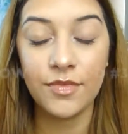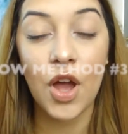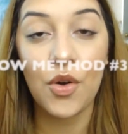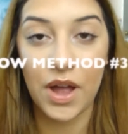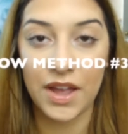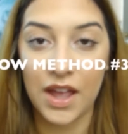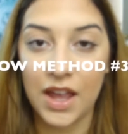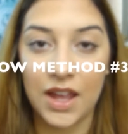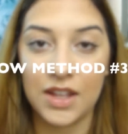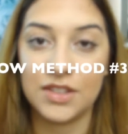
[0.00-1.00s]
Okay,
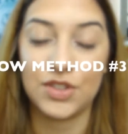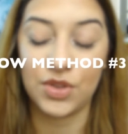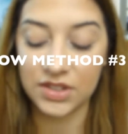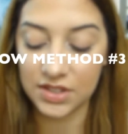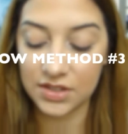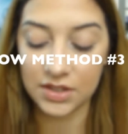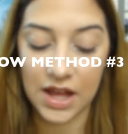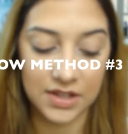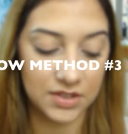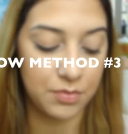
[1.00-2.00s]
and so this is the
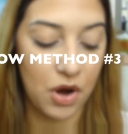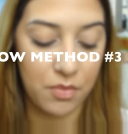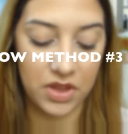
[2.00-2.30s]
last brow